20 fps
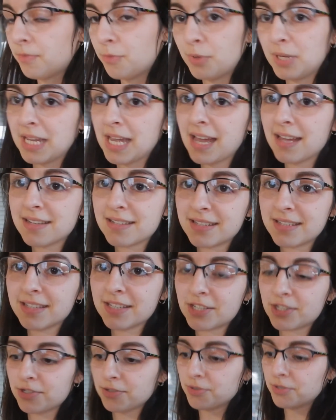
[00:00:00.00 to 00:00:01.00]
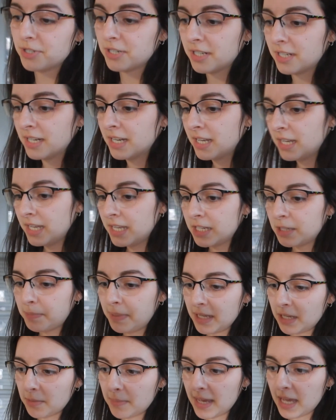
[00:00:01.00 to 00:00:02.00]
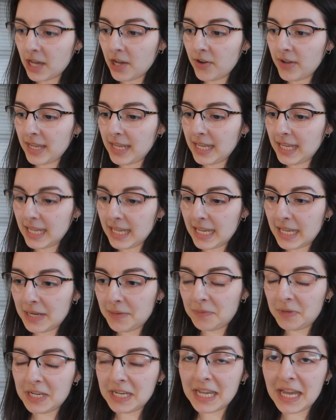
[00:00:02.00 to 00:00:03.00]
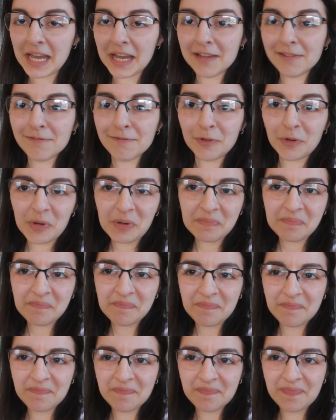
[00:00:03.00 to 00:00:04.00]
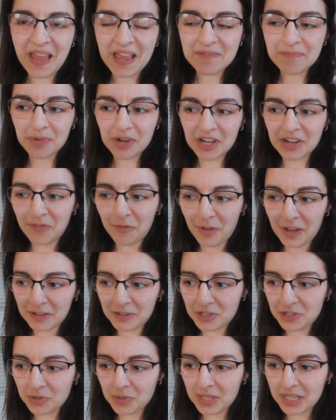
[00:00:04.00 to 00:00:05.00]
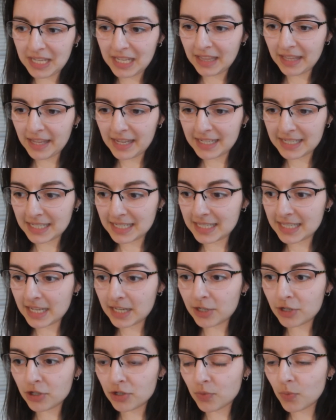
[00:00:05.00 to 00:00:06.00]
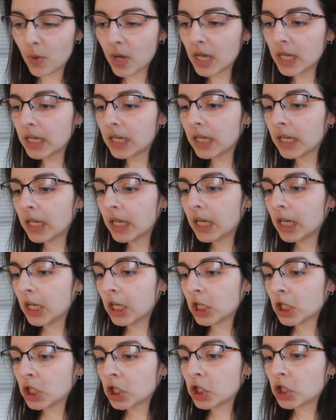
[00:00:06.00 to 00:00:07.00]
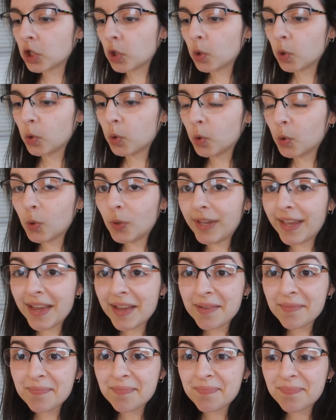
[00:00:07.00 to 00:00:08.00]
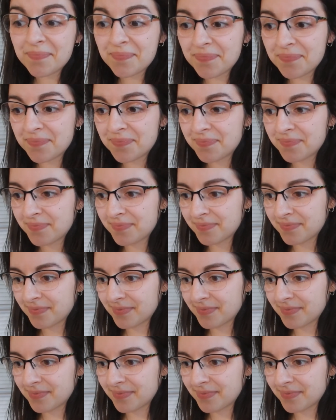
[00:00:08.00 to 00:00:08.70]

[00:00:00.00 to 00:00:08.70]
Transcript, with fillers: we got to the store to pick them out and we got four. Brandon found two that he liked instead of just one. So yeah. Wow, this is